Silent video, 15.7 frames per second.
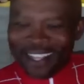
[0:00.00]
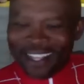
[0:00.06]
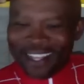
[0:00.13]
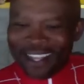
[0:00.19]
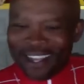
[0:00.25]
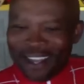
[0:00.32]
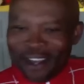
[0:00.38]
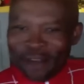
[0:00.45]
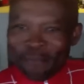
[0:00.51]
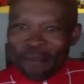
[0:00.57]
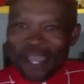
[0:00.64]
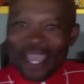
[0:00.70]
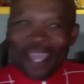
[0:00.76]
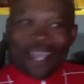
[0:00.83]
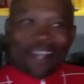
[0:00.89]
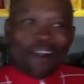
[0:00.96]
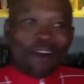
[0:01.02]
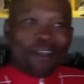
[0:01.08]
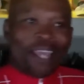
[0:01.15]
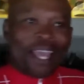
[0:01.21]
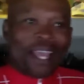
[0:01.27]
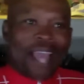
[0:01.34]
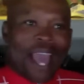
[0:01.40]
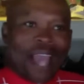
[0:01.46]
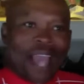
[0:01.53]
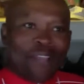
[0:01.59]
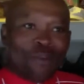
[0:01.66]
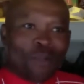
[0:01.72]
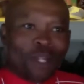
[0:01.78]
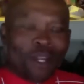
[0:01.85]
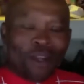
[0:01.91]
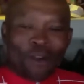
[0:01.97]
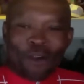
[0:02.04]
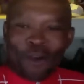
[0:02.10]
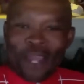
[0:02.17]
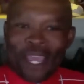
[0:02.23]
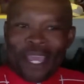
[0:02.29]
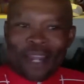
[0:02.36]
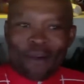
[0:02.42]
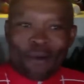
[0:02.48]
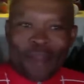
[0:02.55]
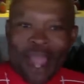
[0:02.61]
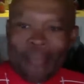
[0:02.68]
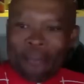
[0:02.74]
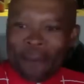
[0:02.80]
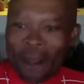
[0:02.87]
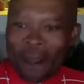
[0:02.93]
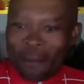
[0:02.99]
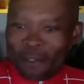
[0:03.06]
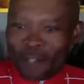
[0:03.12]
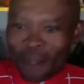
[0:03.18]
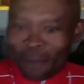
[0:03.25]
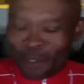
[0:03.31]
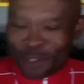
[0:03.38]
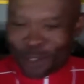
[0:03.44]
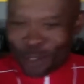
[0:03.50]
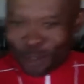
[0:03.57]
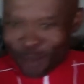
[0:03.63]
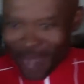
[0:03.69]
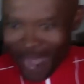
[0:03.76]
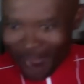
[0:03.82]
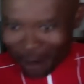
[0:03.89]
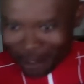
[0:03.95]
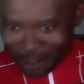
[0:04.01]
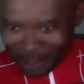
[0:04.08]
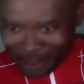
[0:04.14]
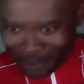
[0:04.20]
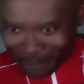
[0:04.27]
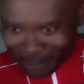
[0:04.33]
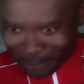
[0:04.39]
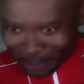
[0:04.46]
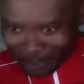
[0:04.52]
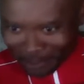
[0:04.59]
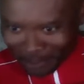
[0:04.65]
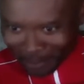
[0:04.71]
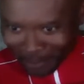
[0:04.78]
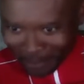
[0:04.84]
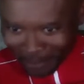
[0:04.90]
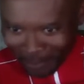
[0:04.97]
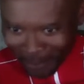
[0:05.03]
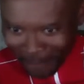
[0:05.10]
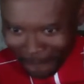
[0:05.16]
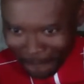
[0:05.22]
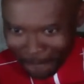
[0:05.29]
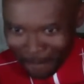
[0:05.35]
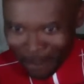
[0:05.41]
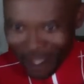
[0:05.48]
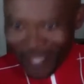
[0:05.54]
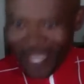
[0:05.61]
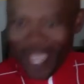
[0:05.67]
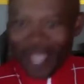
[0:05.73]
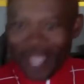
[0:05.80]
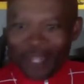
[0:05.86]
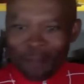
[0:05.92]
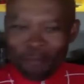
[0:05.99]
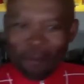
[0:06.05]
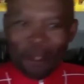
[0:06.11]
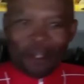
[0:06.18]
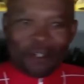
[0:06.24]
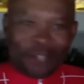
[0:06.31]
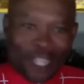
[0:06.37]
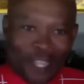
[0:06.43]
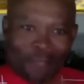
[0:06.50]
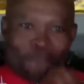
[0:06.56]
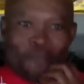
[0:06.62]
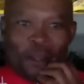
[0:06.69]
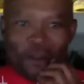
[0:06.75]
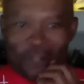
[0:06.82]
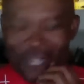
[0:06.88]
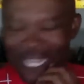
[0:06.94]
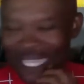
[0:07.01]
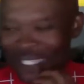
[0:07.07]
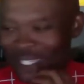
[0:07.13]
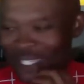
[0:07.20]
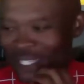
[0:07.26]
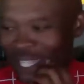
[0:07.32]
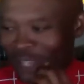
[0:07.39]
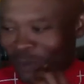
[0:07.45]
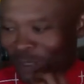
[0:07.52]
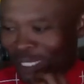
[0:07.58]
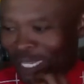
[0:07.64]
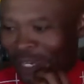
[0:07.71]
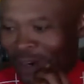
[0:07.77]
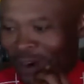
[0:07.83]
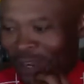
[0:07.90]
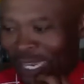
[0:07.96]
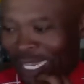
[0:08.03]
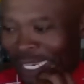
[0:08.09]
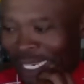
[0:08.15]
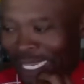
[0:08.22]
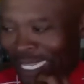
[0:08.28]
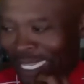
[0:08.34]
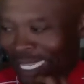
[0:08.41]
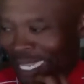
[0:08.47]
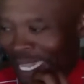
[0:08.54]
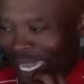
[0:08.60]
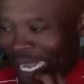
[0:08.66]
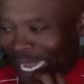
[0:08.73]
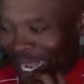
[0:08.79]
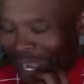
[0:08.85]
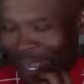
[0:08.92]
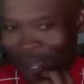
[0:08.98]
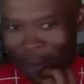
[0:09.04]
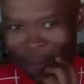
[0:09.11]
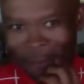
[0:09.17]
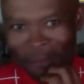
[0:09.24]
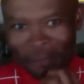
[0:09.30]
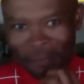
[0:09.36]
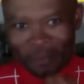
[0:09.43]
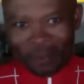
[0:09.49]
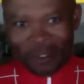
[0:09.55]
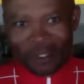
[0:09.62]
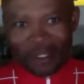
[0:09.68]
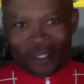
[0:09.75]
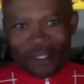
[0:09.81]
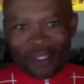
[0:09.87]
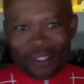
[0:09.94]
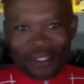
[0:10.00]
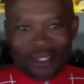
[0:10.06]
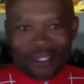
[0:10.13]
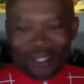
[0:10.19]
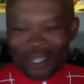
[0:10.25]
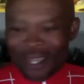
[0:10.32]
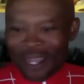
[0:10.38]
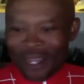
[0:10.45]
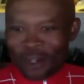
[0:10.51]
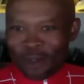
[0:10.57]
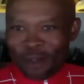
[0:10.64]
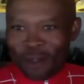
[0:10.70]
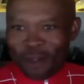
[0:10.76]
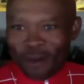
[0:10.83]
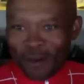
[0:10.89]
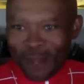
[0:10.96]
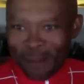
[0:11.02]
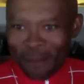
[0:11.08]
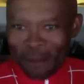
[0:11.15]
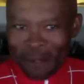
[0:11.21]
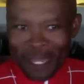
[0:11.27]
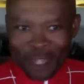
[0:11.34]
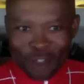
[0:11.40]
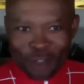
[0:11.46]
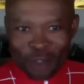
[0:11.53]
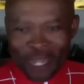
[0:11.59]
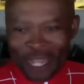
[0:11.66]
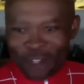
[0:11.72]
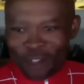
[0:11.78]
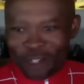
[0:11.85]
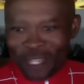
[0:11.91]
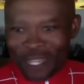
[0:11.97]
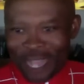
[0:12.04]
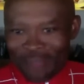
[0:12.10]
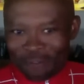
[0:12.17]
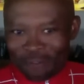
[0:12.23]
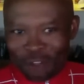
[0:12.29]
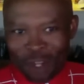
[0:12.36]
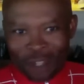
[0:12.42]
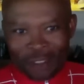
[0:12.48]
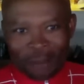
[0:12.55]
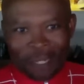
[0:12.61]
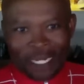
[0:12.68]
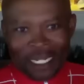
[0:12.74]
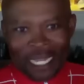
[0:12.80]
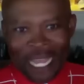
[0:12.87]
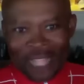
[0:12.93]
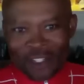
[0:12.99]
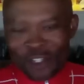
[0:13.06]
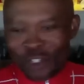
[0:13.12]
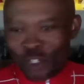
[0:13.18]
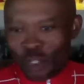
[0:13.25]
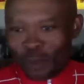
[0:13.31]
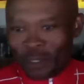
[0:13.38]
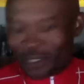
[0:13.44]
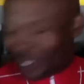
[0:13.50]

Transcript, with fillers: Oh man. Okay, guys, we're gonna go ahead and wrap up. It's almost two hours. Yeah, the mirror, the mirror lenses. That's what they call it. Um, I don't know. Uh, maybe I should. I should get. I've talked about the glasses so much.